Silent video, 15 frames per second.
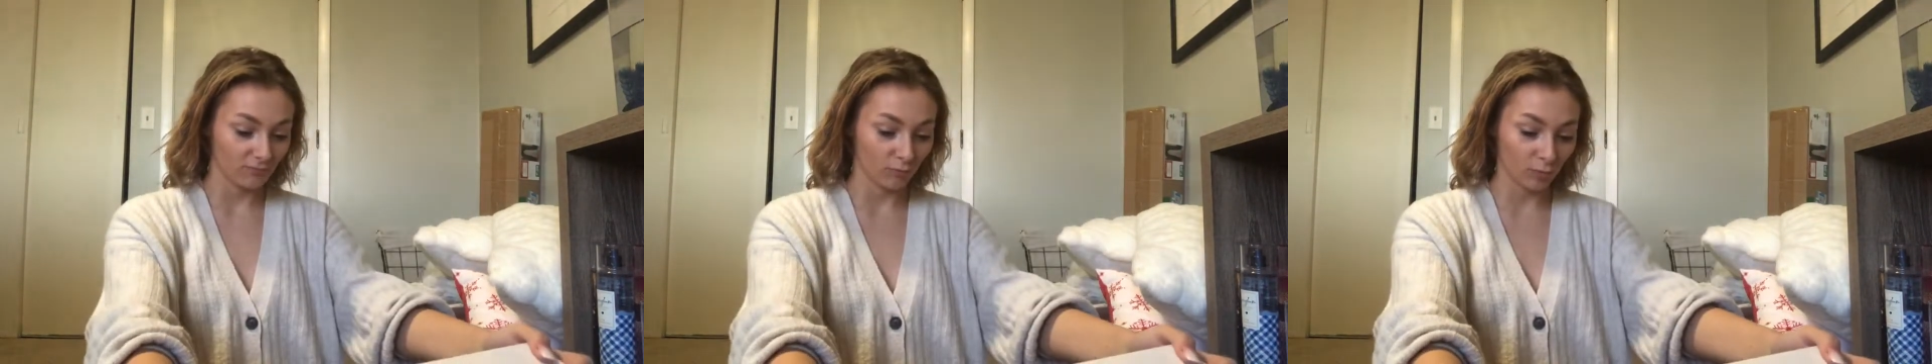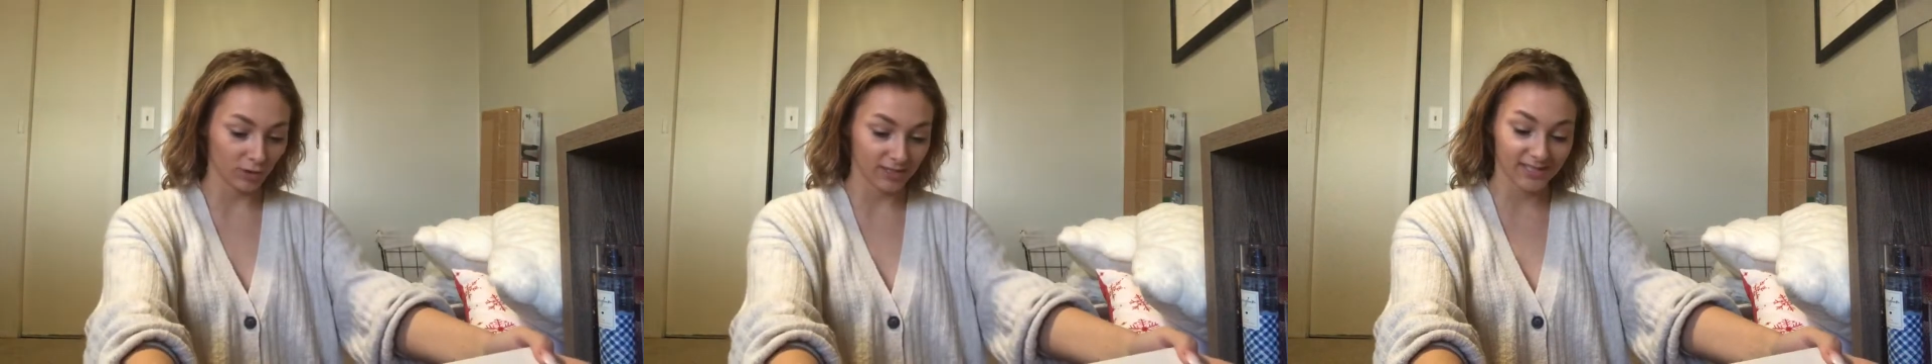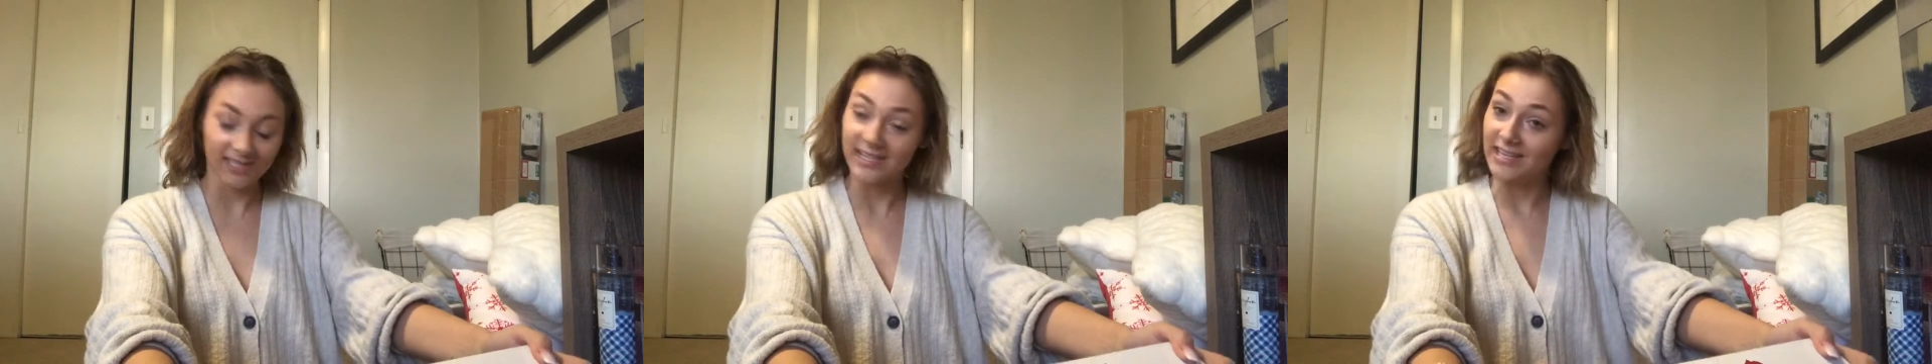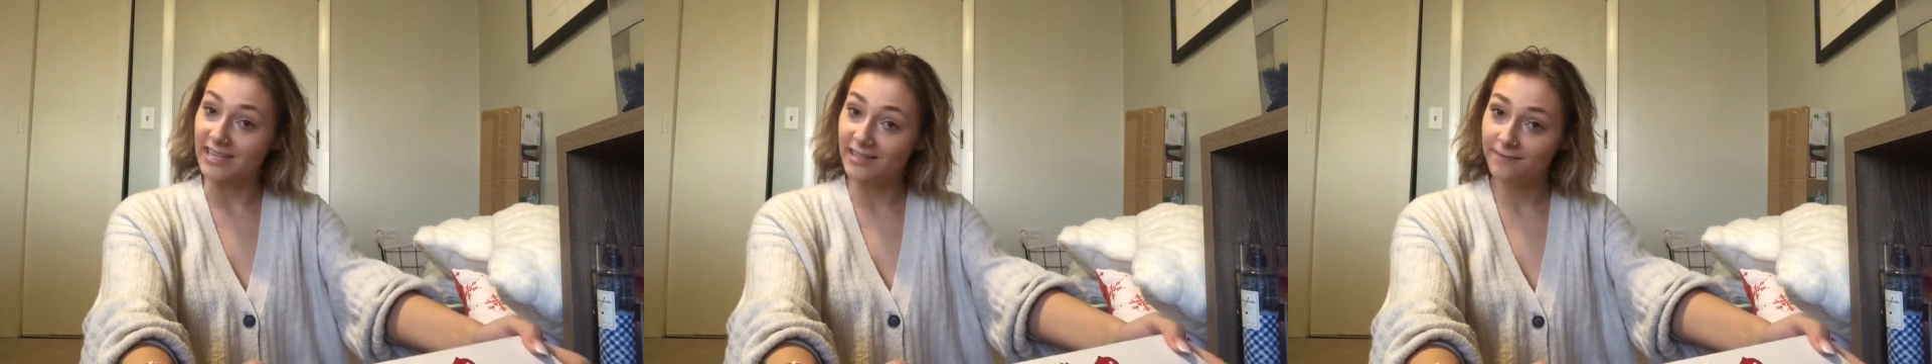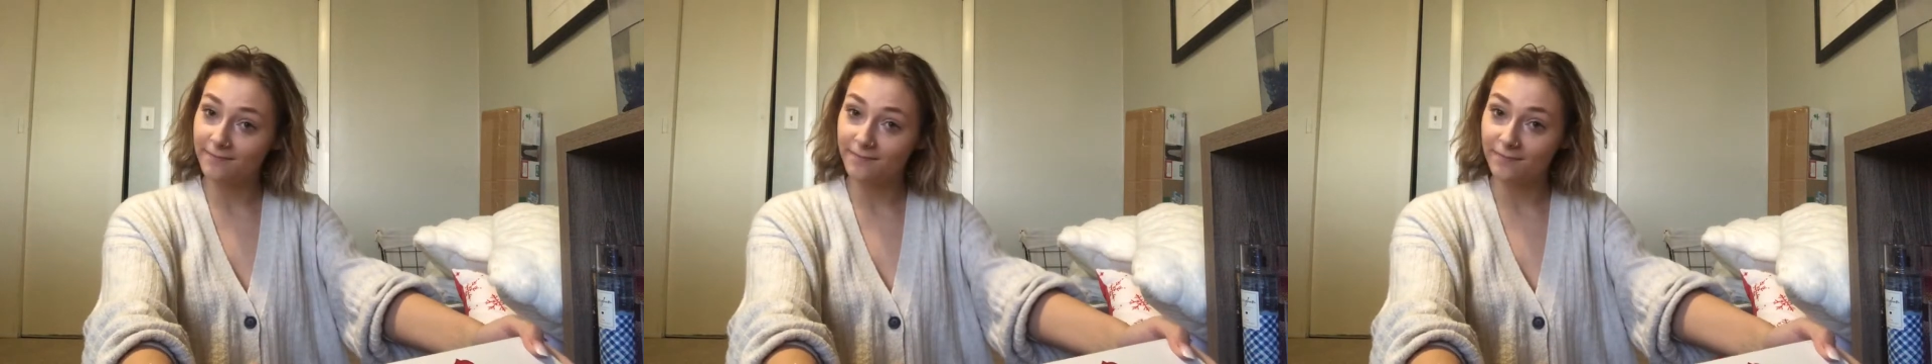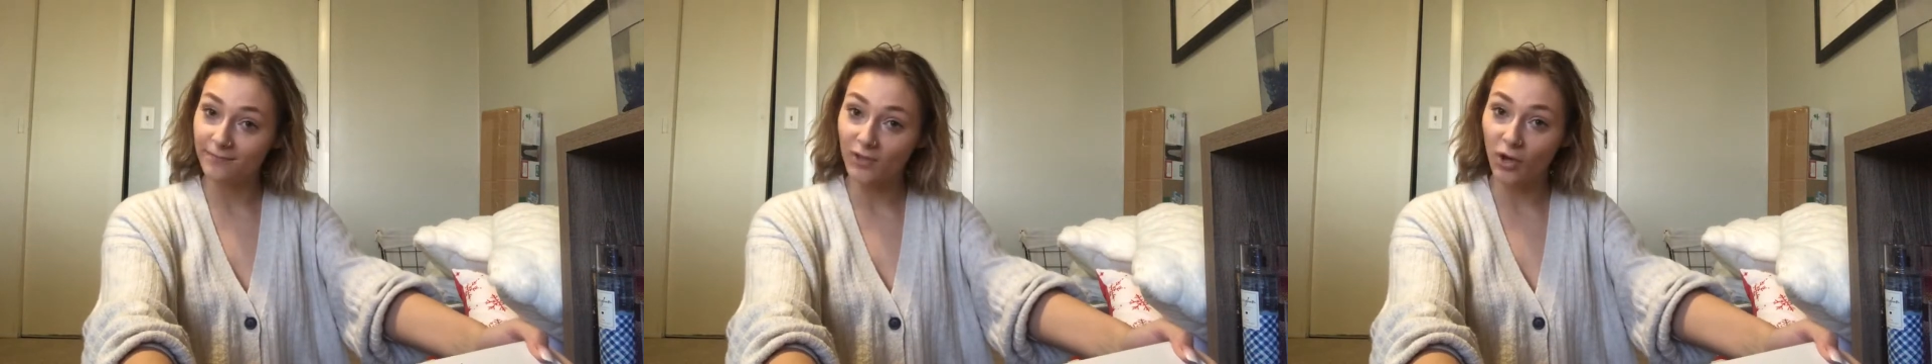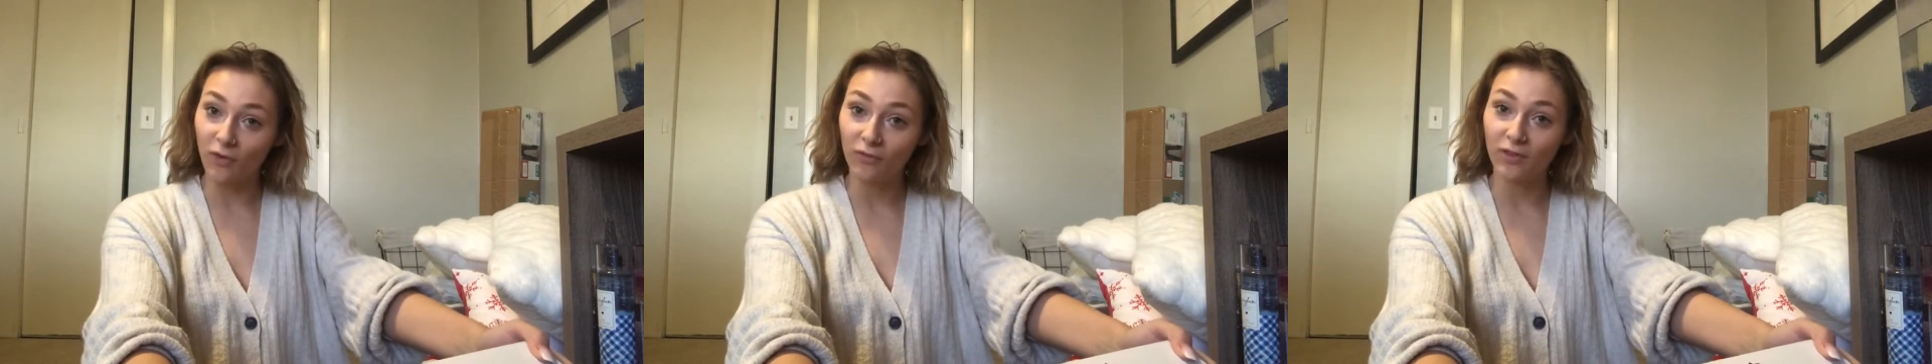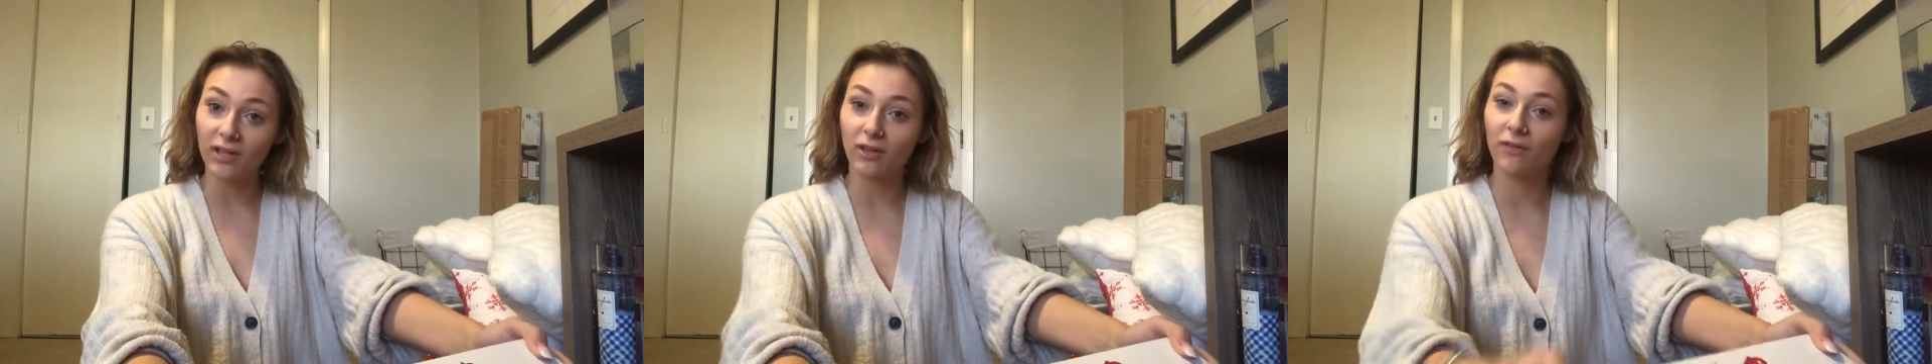we'll see.
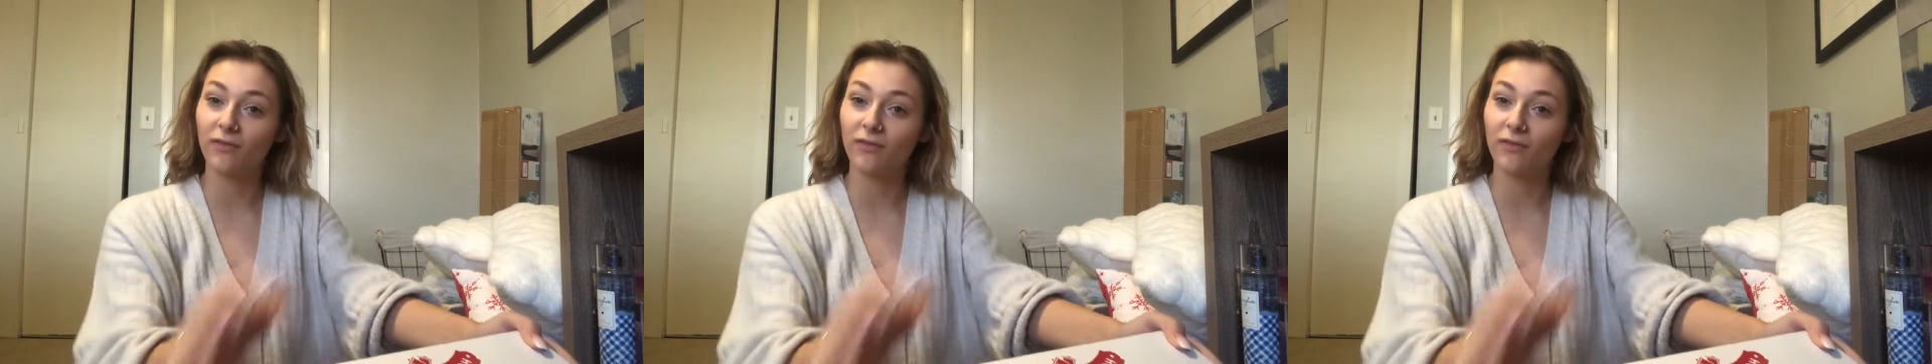Hopefully it'll